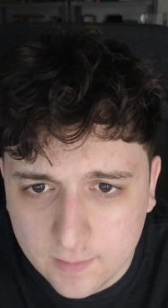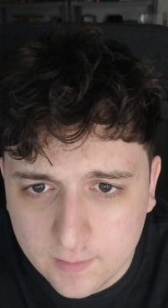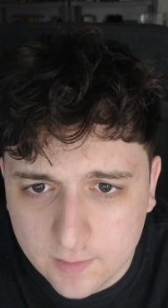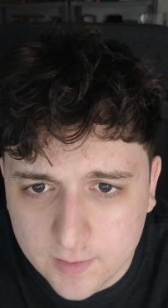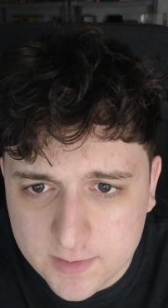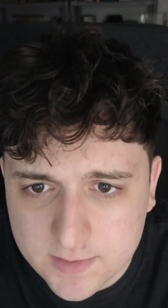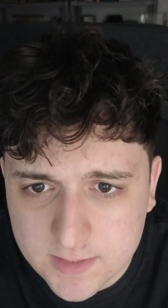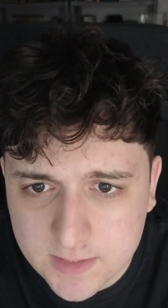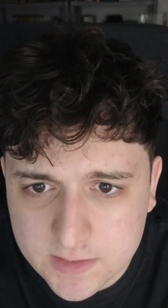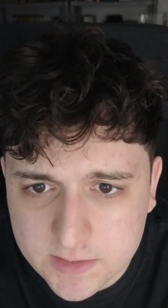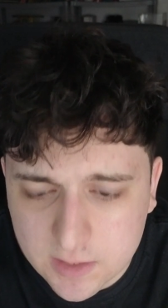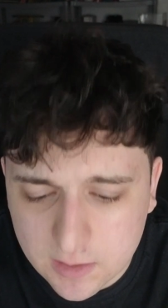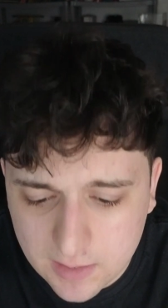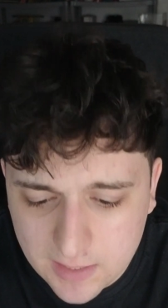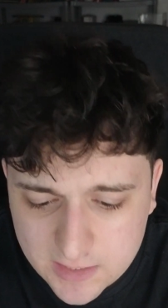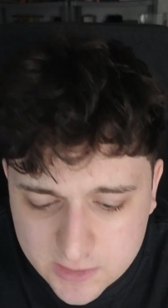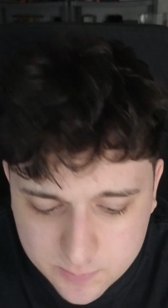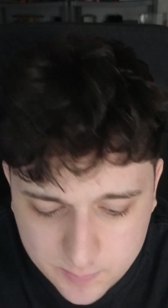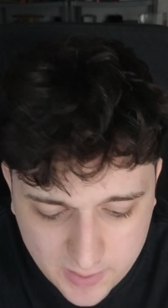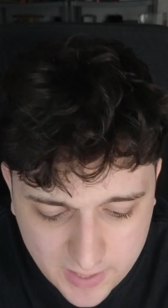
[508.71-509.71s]
Is this the
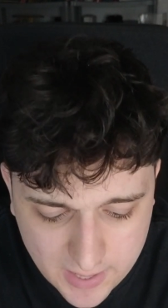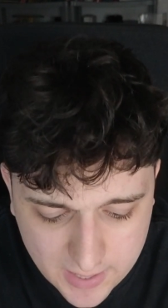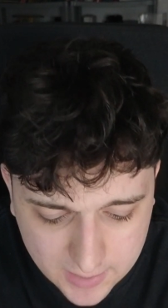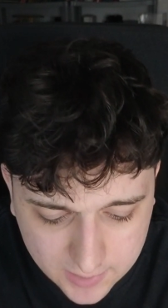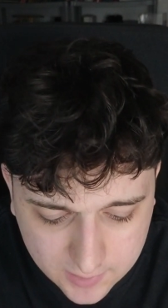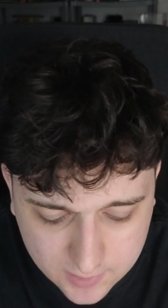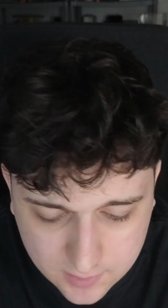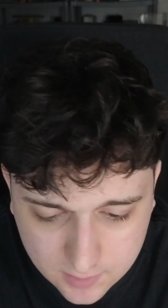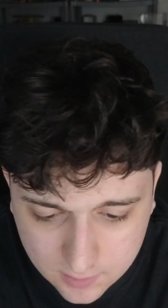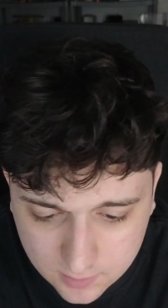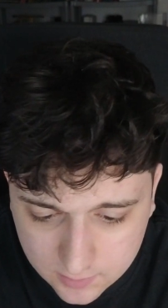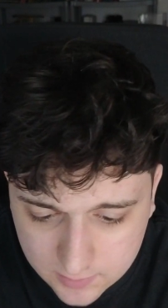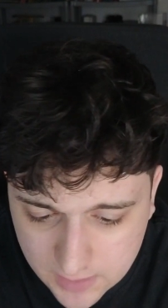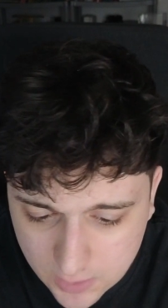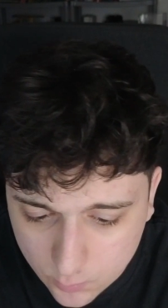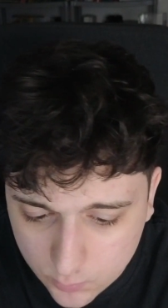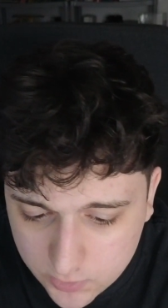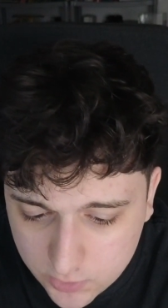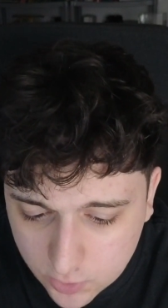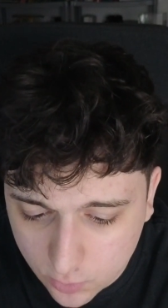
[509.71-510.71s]
last pack that
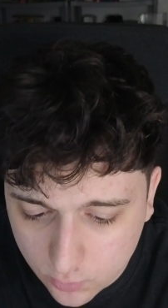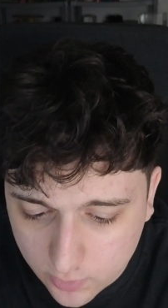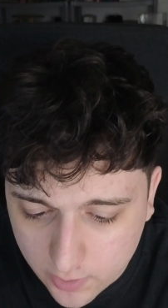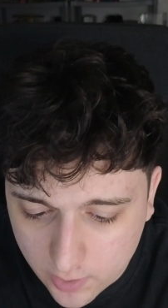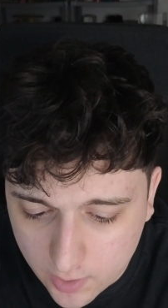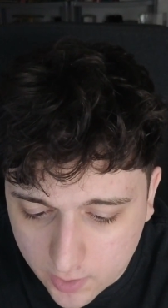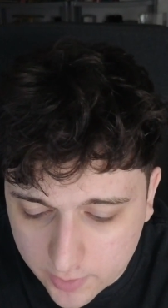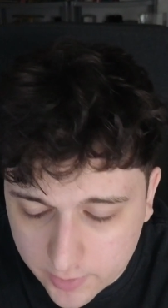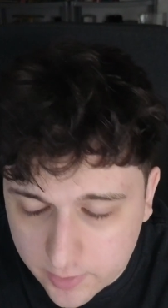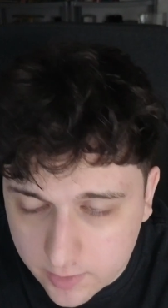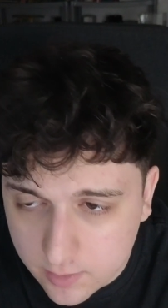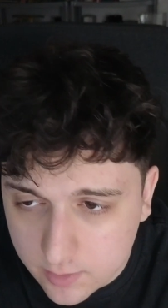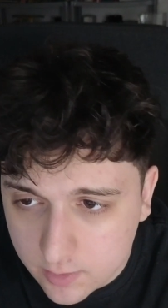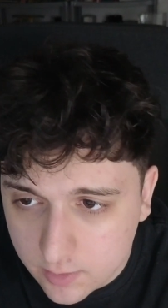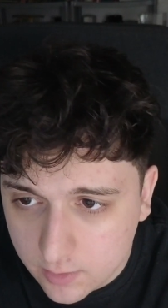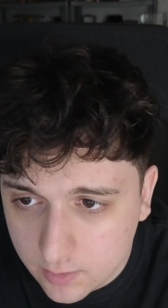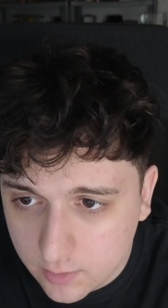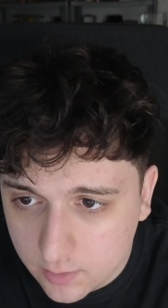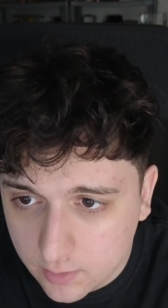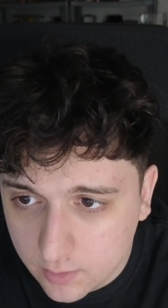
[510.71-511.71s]
we do it on?
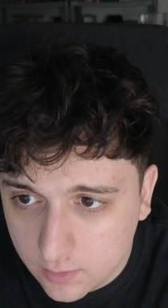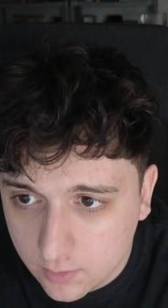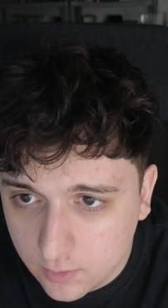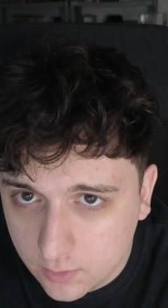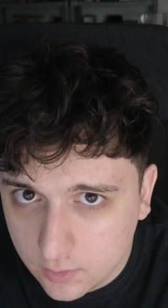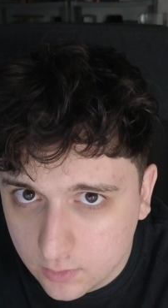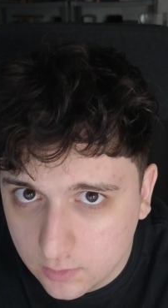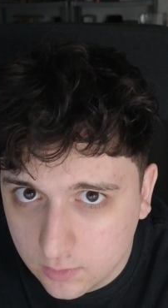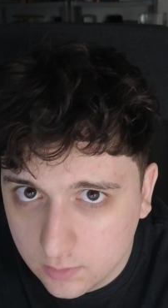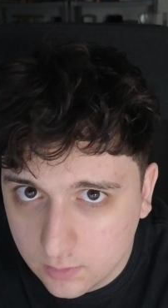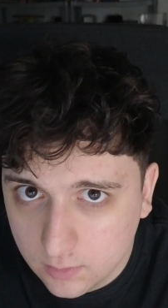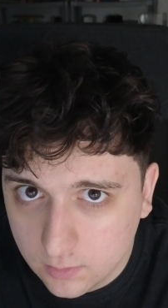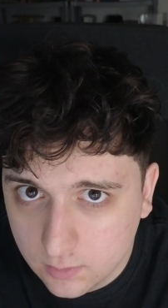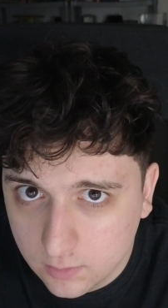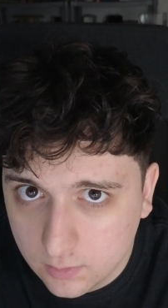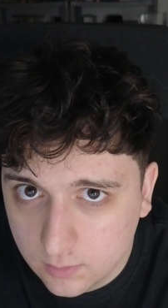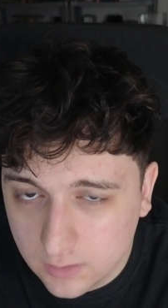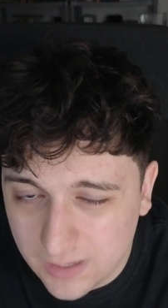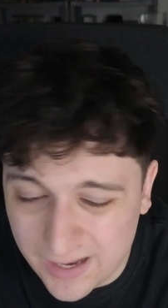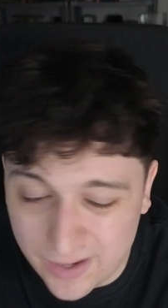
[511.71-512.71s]

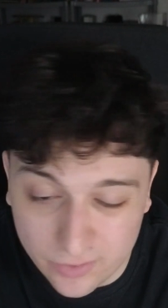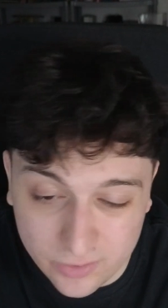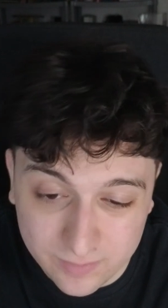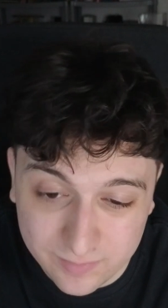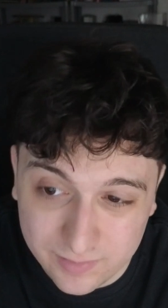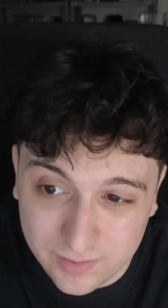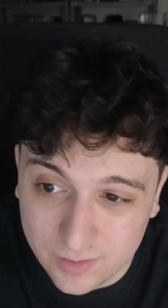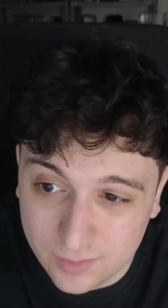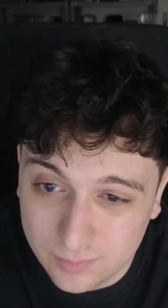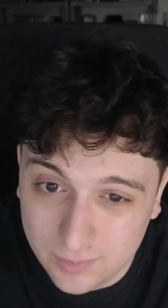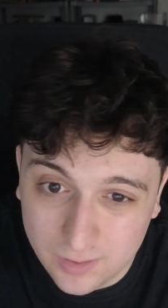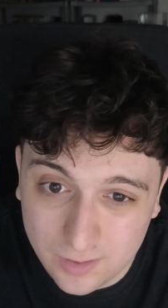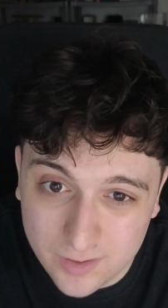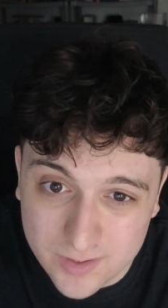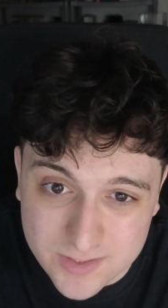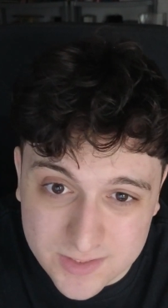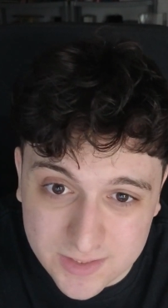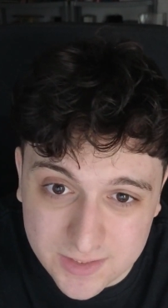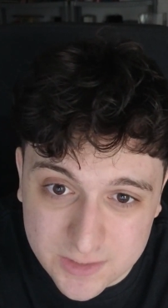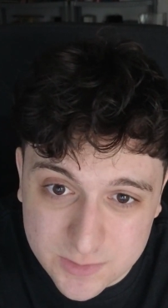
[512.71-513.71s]
I don't even know, bro.
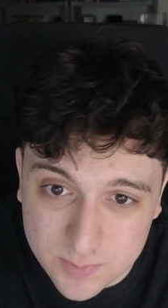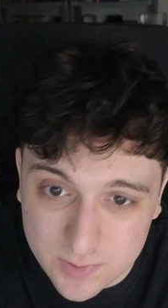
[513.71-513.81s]
Honestly, this